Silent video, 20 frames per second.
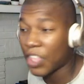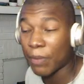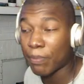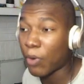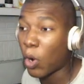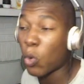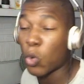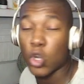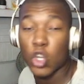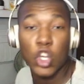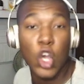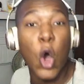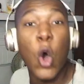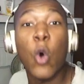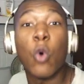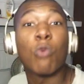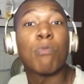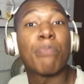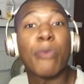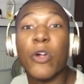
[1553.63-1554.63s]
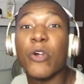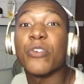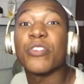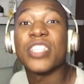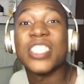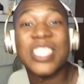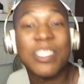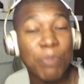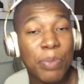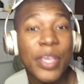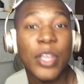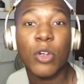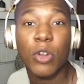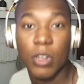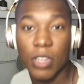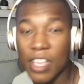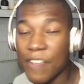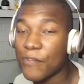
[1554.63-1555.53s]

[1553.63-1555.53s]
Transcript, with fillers: bro, Goldberg spear.